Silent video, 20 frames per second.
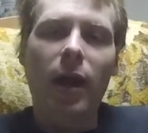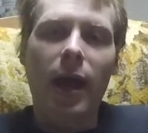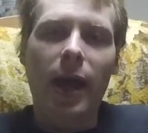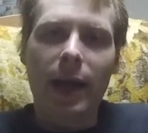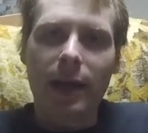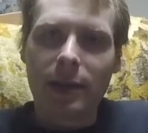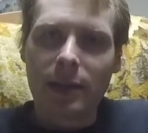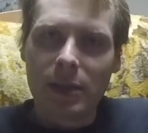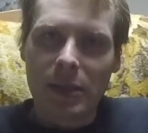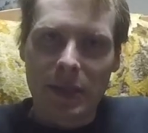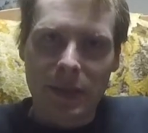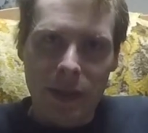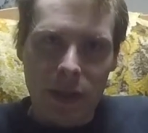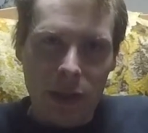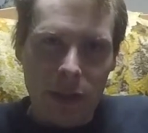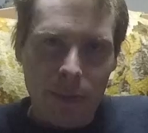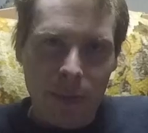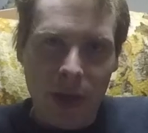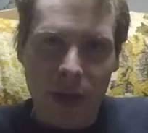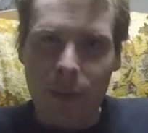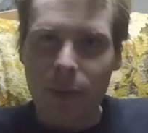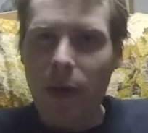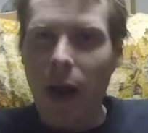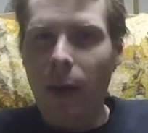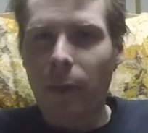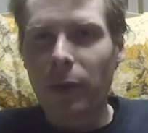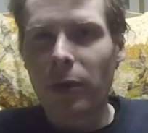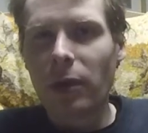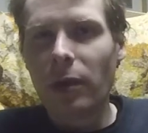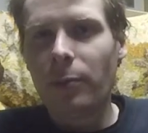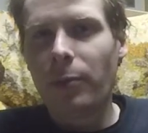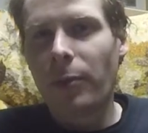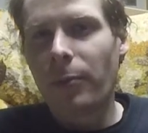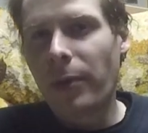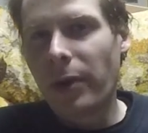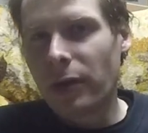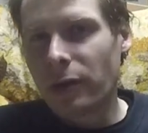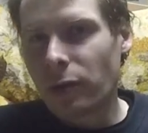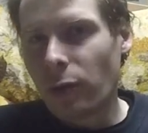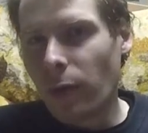I consider to be a properly
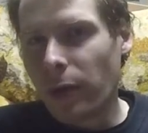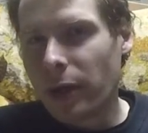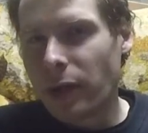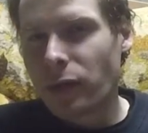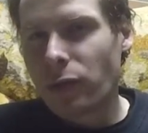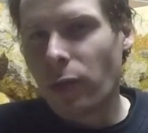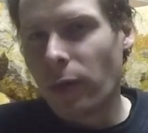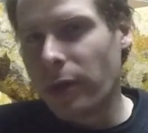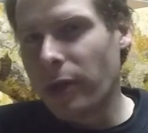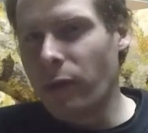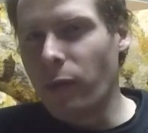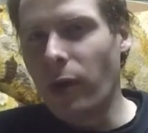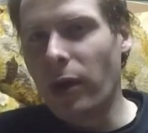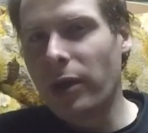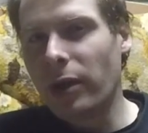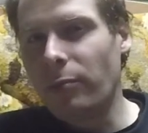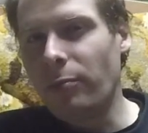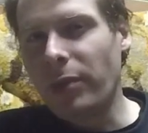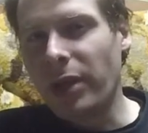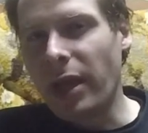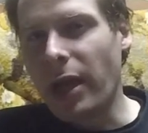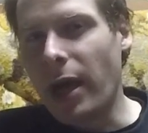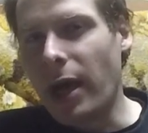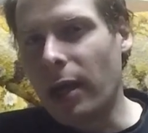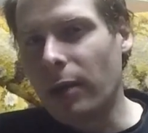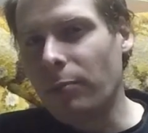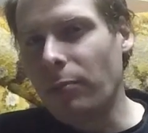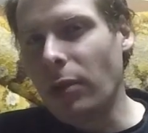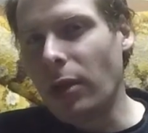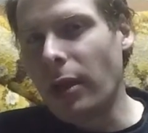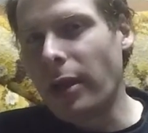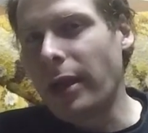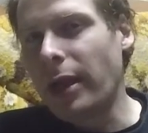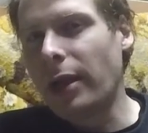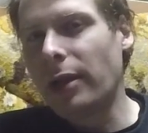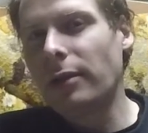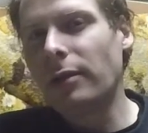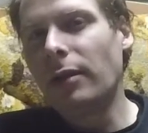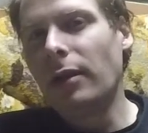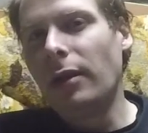prepared 2021 and beyond
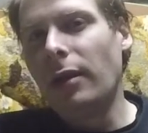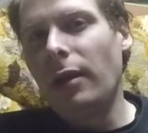plan.